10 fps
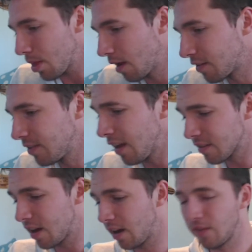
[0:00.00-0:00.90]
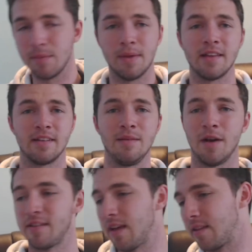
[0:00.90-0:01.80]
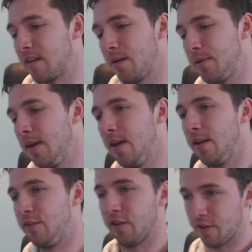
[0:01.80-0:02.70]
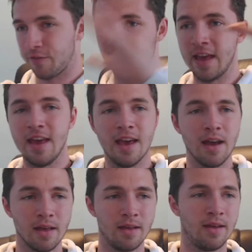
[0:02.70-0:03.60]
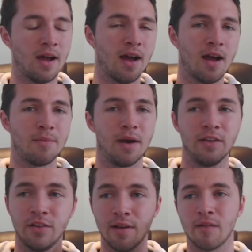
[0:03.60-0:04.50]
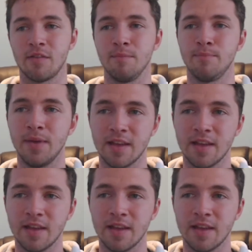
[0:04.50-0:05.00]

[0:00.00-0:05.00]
So that's kind of like basically my setup just for here. I do have some big